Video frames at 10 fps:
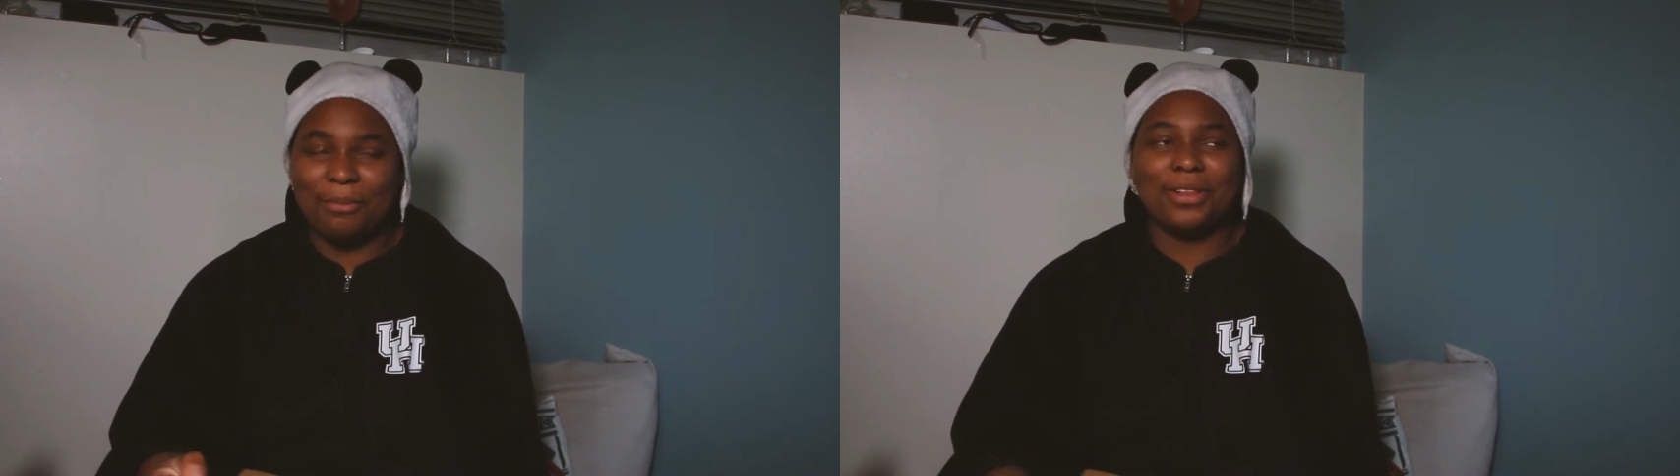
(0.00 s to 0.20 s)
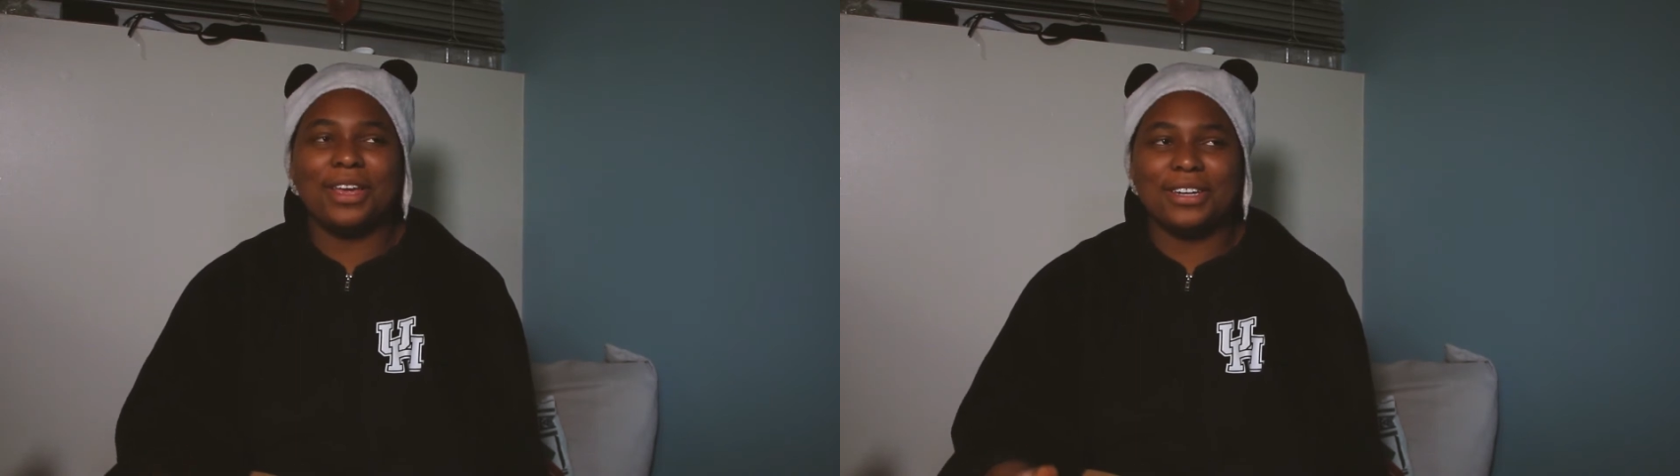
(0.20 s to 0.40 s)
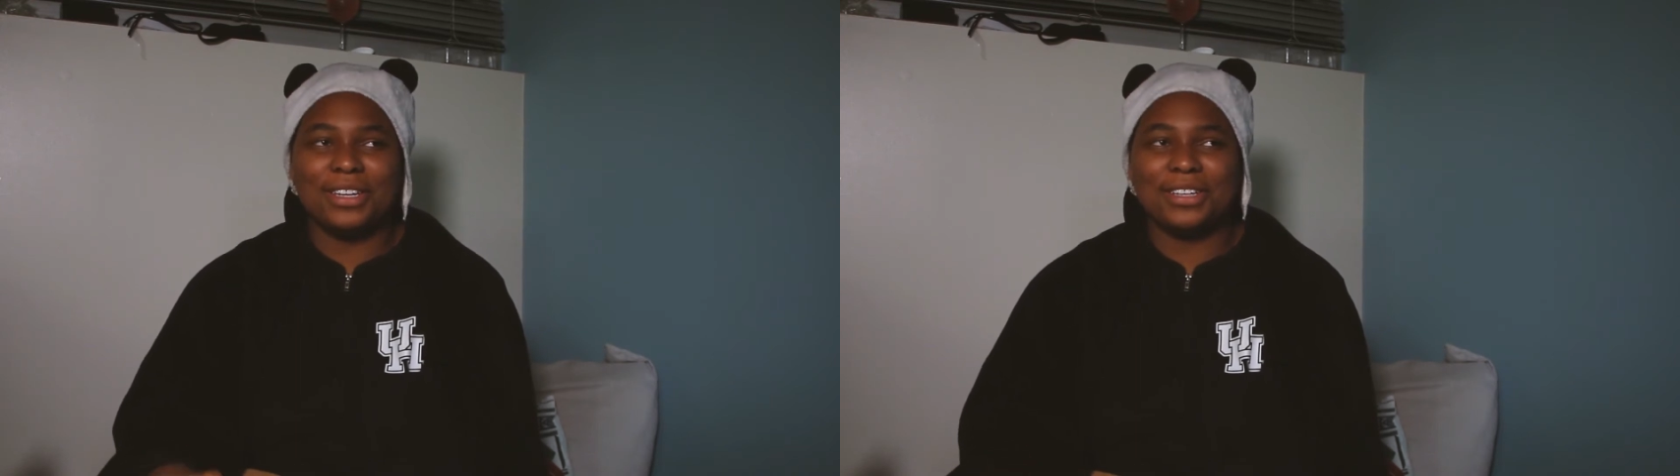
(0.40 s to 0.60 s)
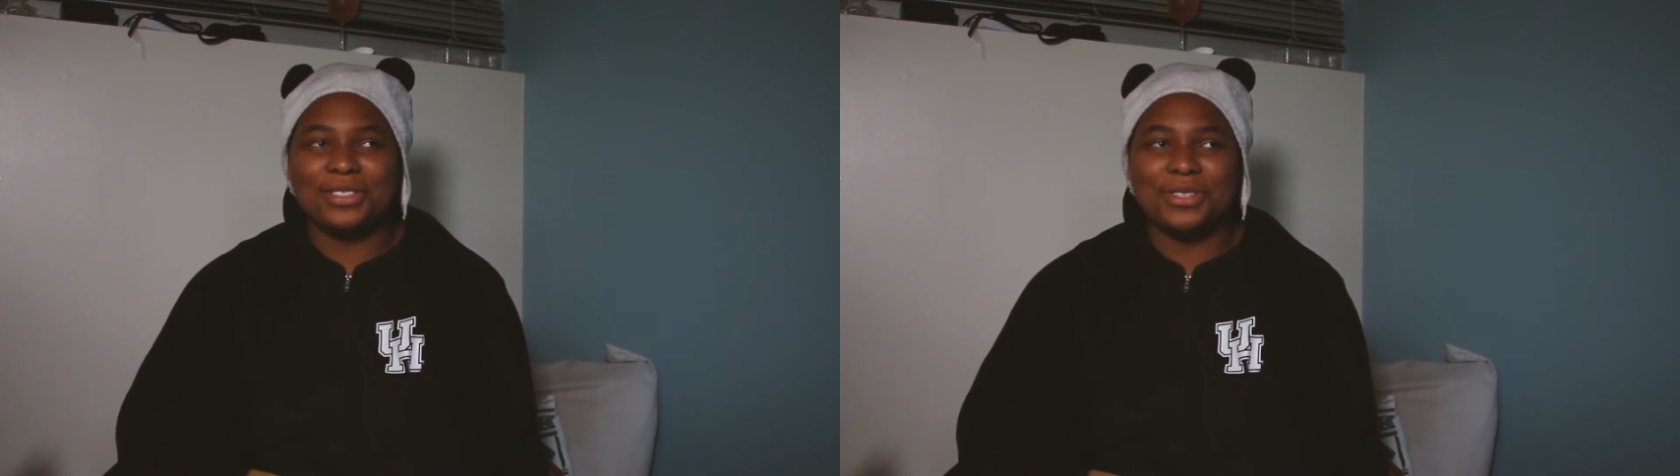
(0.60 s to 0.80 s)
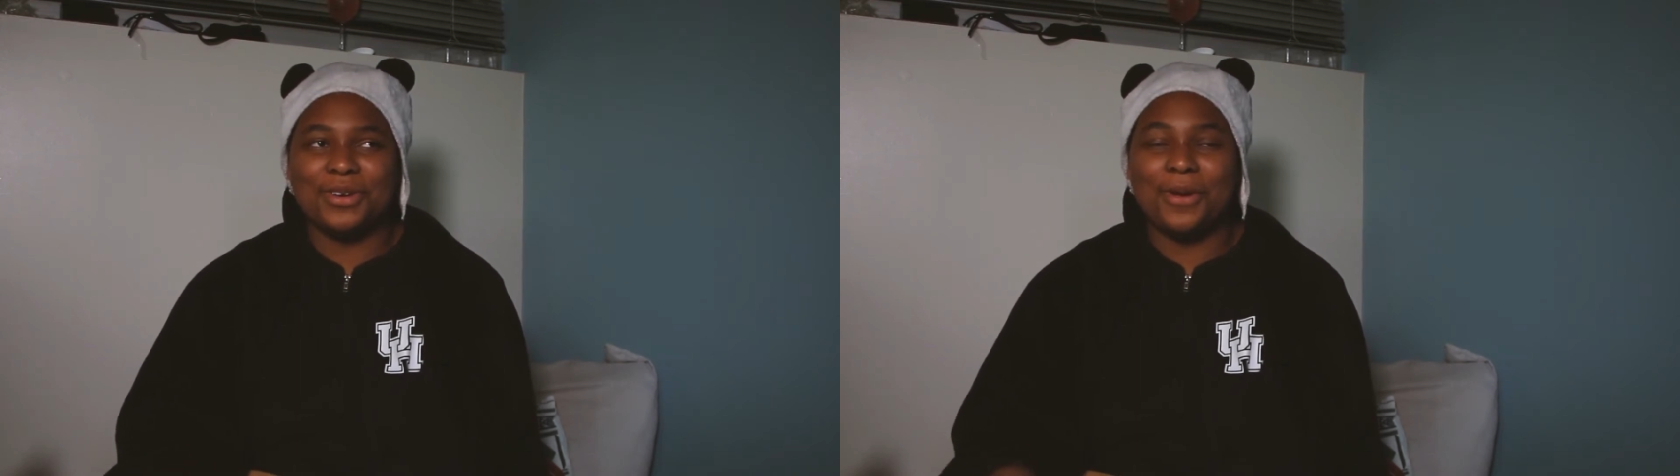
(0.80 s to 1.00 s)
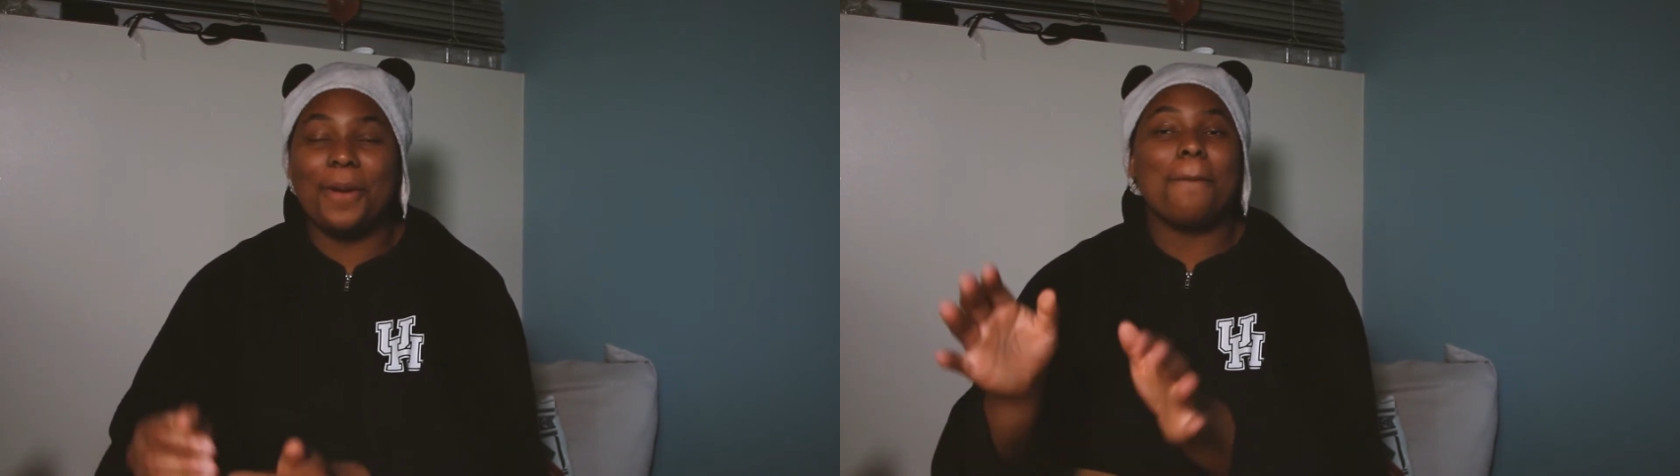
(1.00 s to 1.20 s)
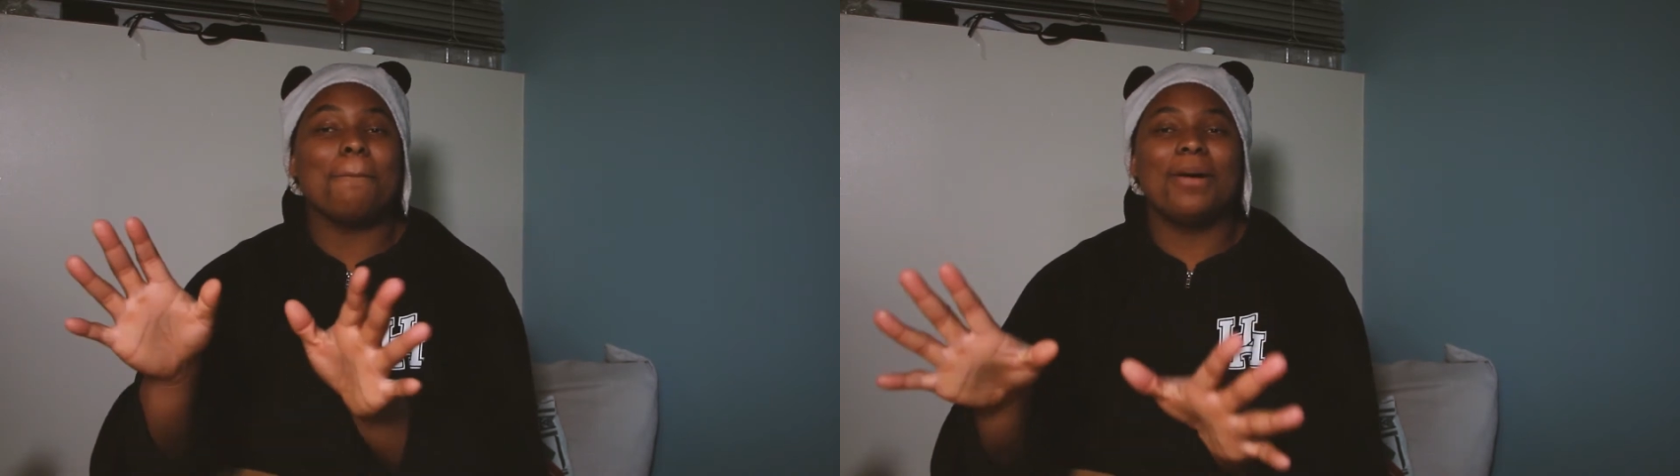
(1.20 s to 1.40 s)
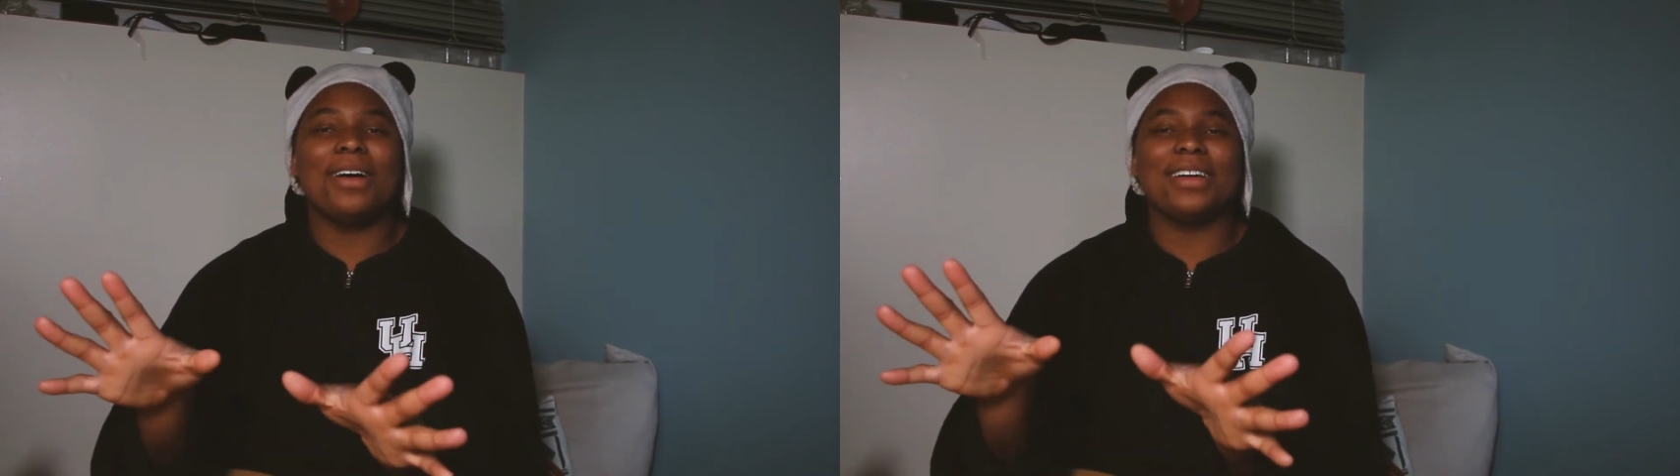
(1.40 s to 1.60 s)
bland answer,
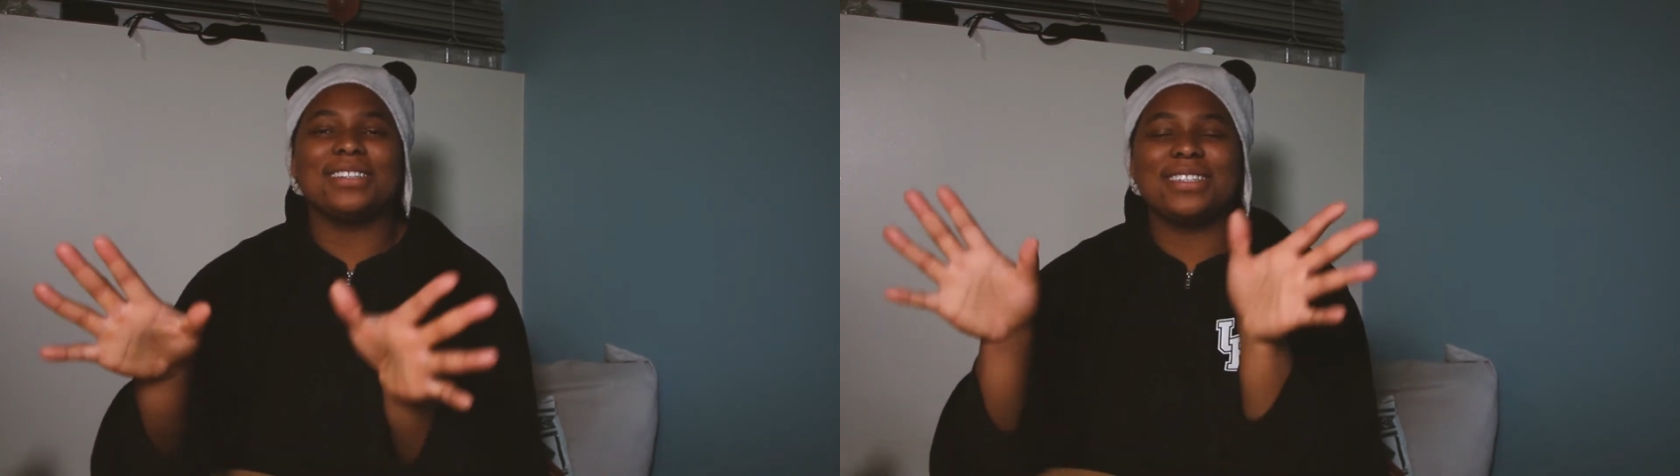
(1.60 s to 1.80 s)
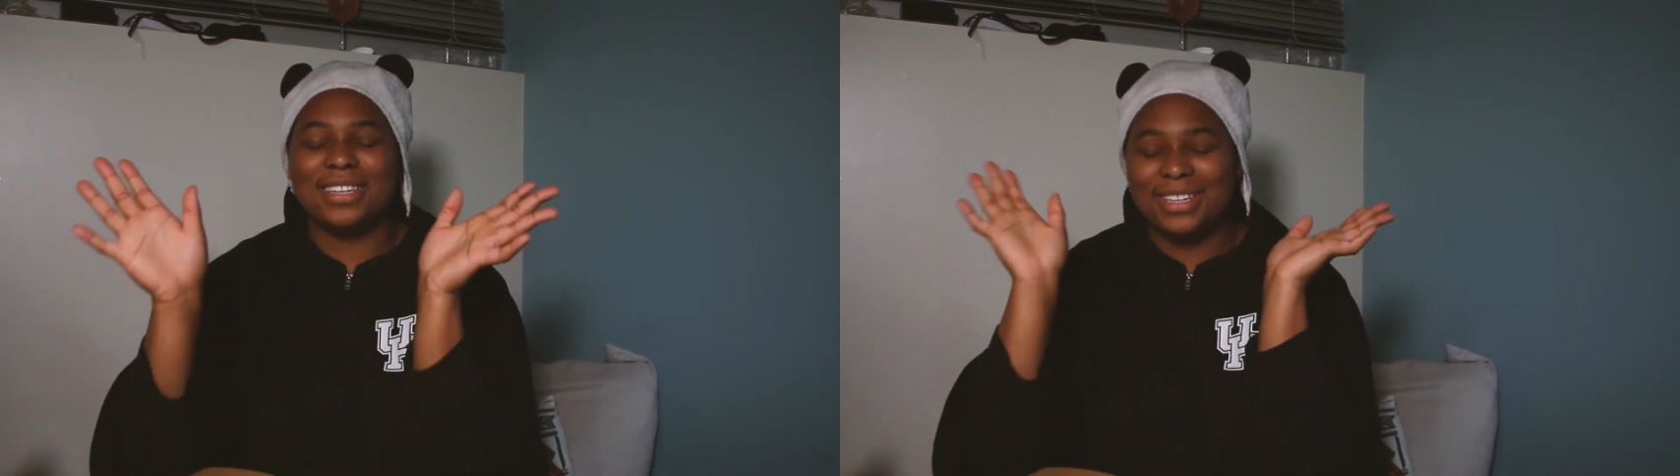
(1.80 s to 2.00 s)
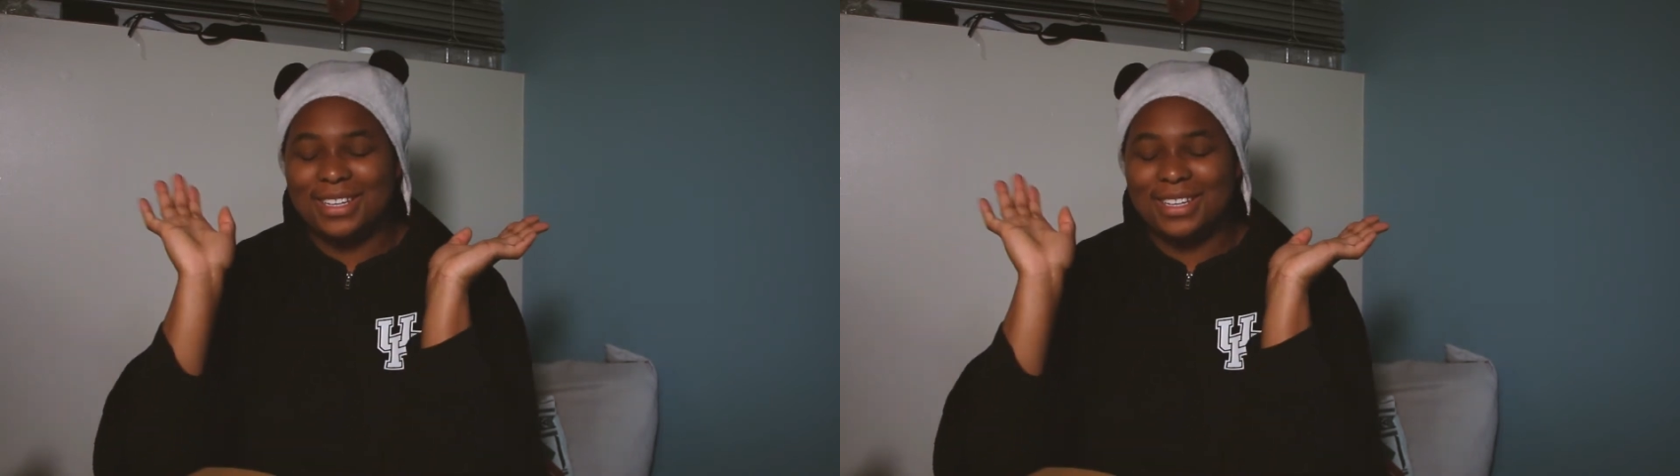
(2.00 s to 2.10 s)
but